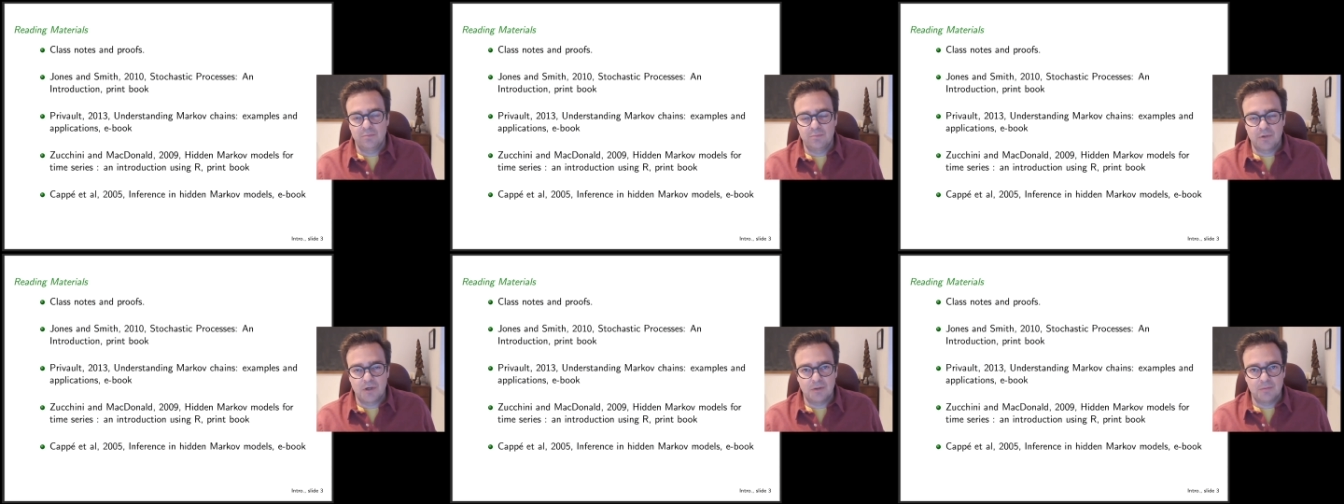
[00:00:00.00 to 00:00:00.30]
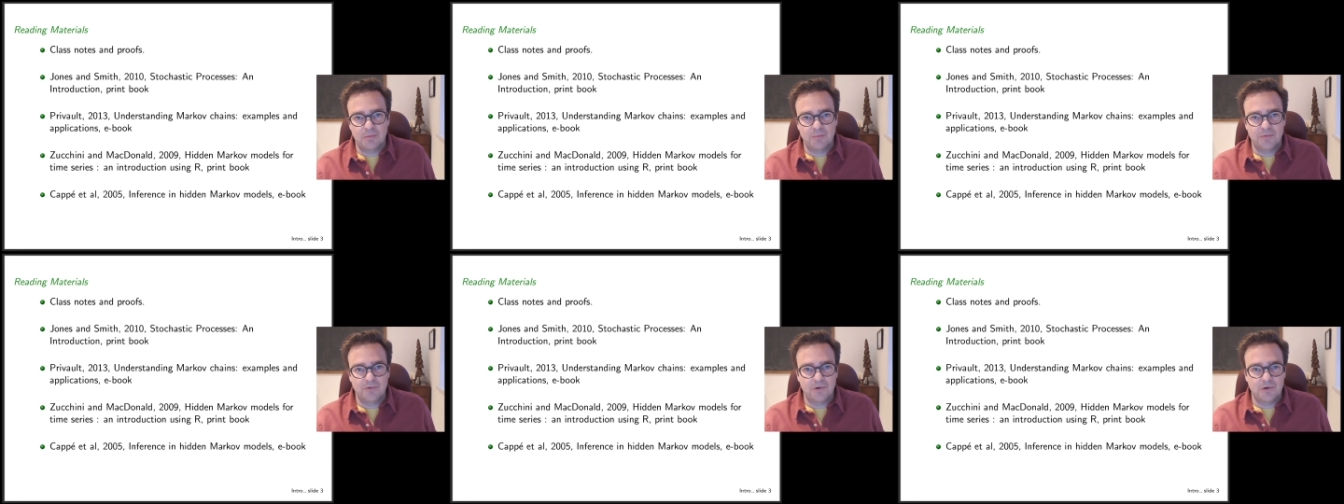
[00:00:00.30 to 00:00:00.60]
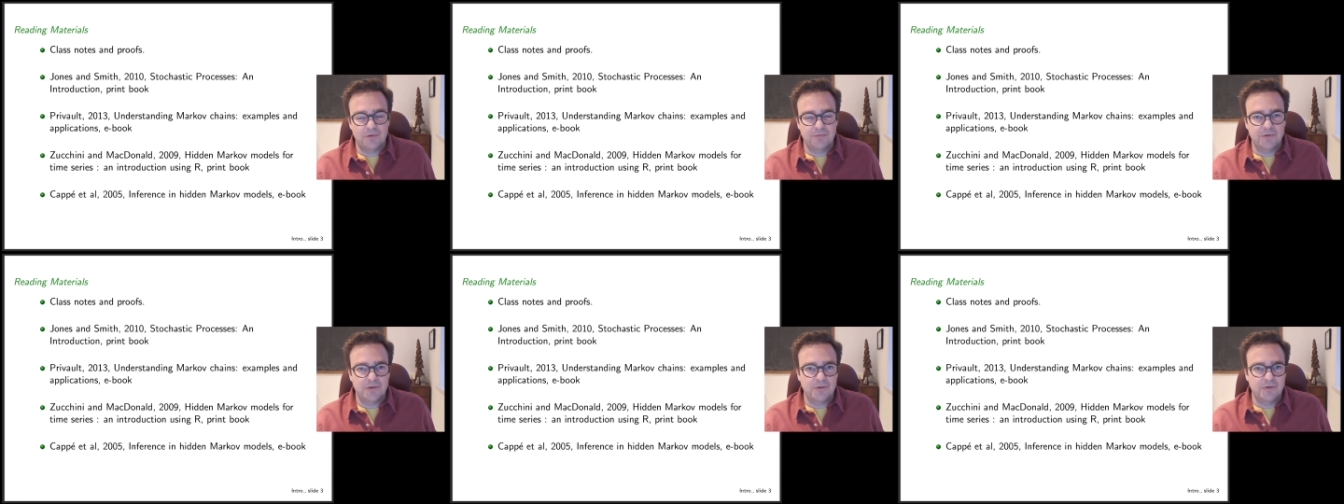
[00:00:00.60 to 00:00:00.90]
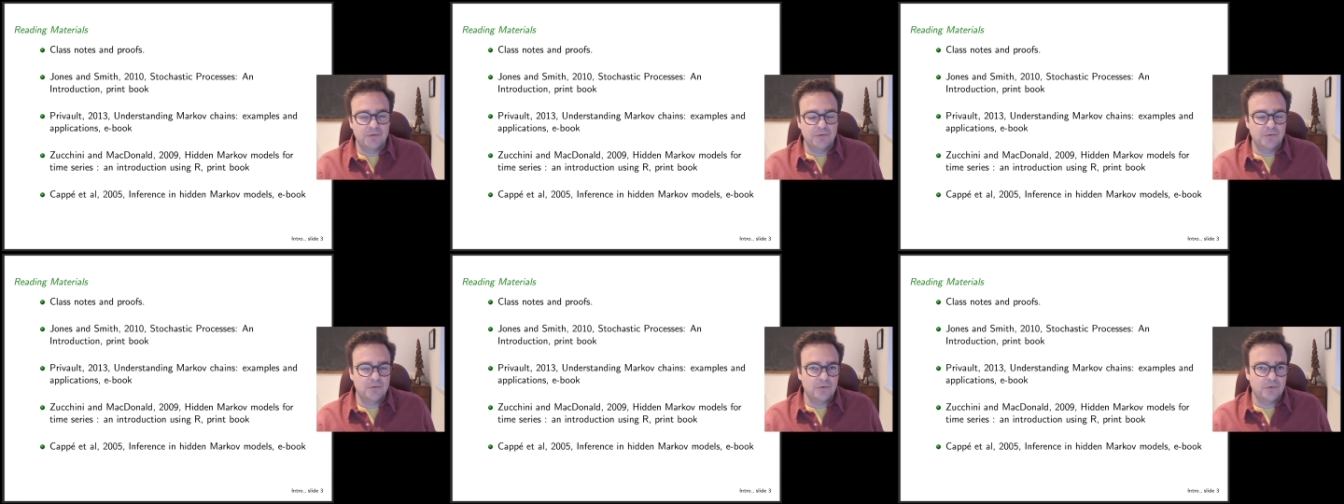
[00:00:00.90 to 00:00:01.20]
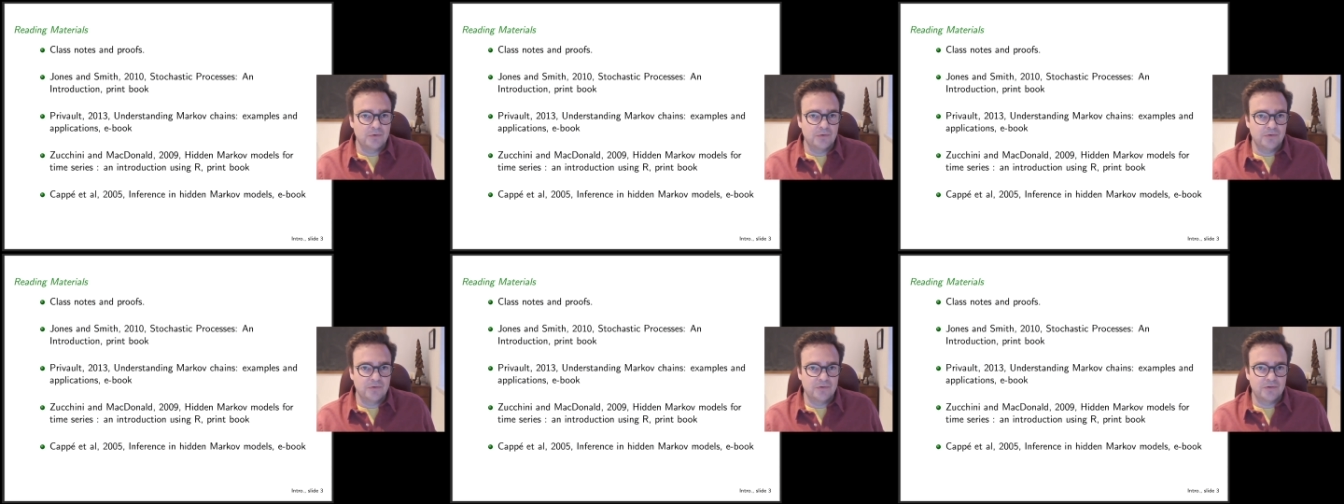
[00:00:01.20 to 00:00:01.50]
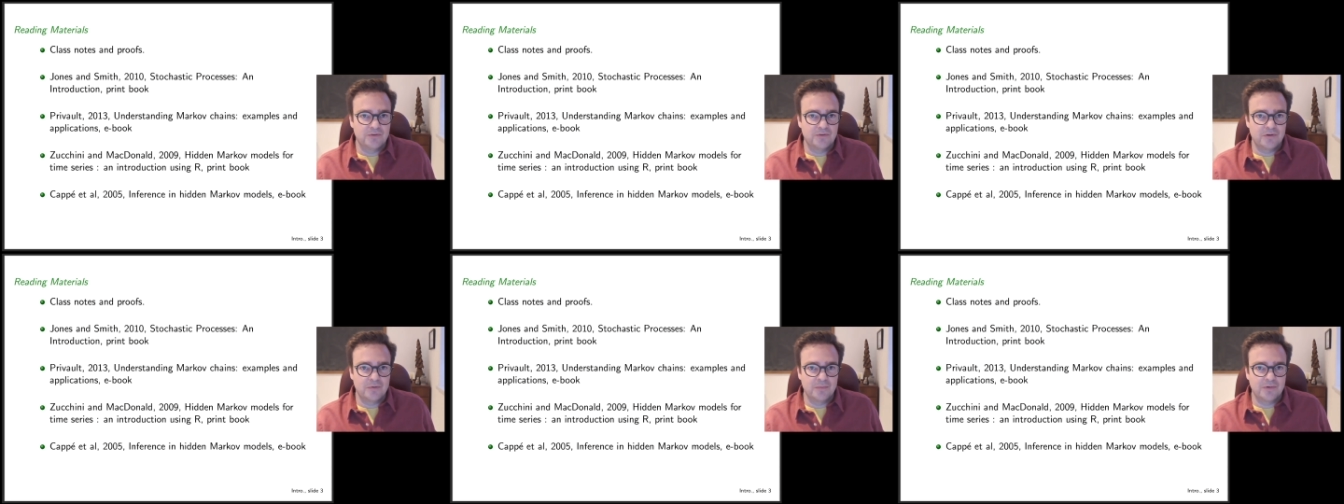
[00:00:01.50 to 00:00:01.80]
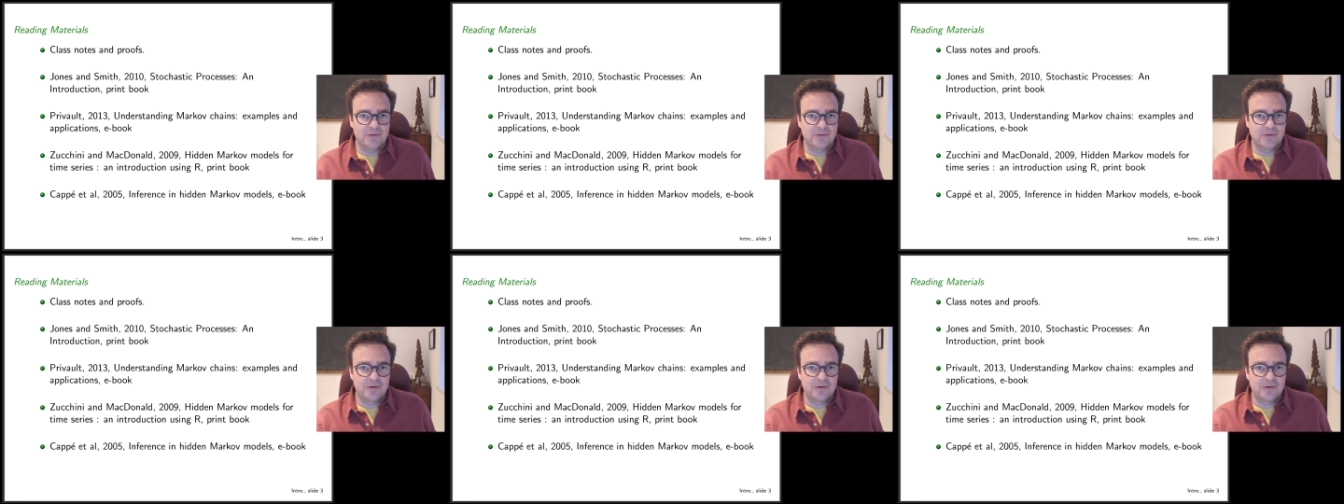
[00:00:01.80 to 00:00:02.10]
problem solving in the tutorials to some
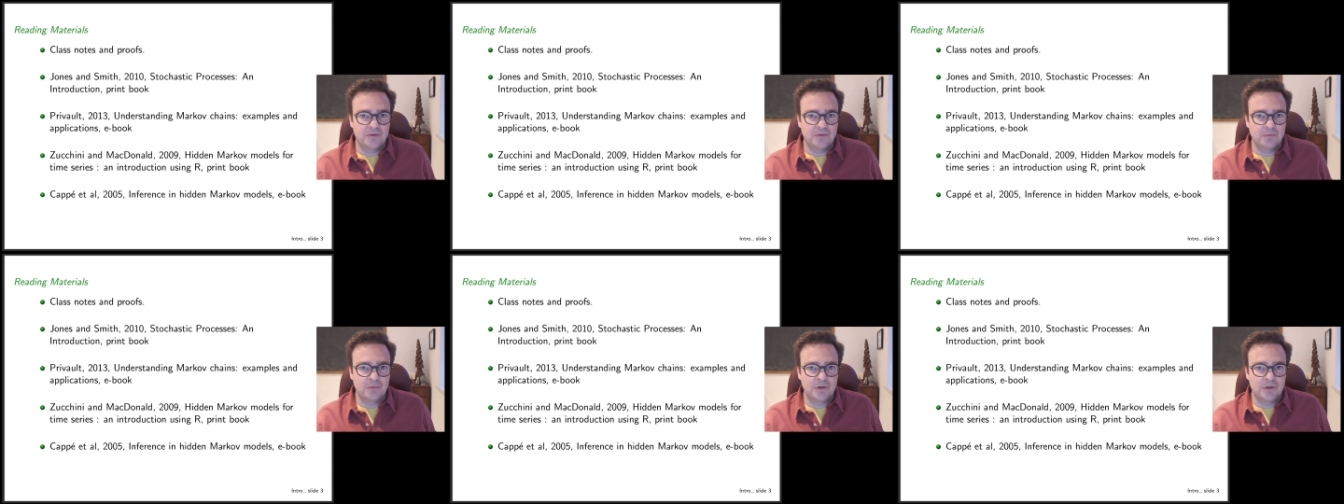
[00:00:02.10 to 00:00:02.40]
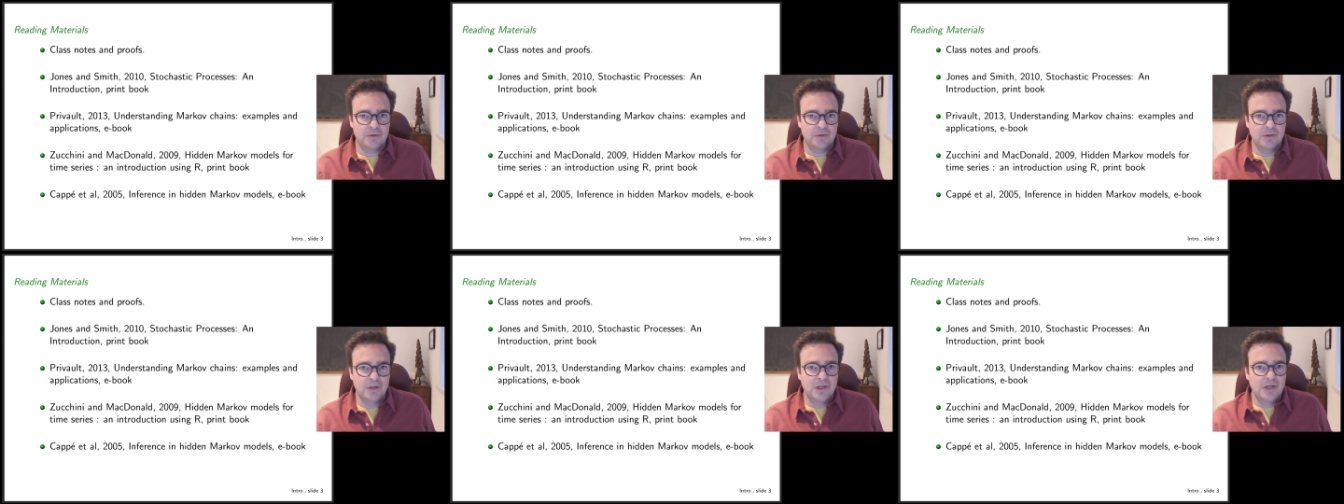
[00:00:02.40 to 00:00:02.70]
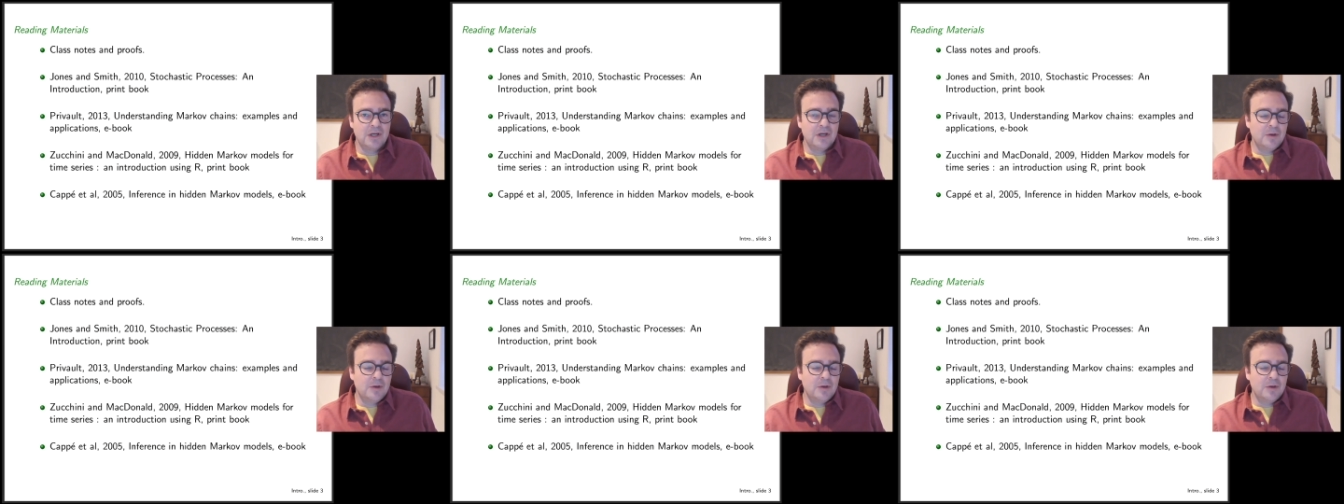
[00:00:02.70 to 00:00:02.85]
extent as well.